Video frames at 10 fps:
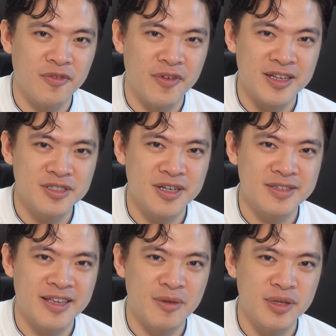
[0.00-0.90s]
things,
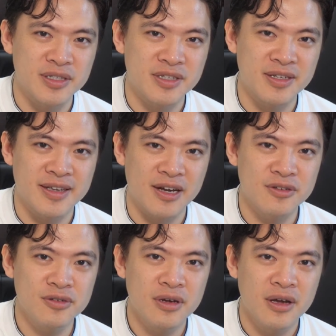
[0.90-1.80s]
templates you can
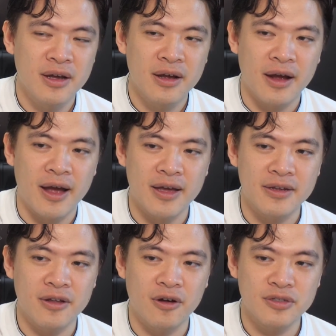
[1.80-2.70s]
download,
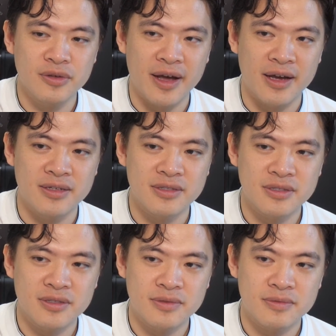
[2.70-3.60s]
and it also
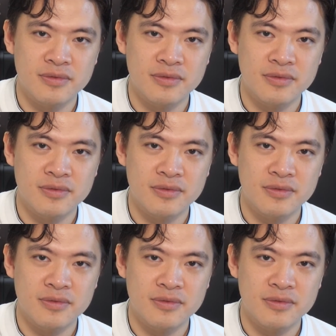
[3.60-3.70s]
has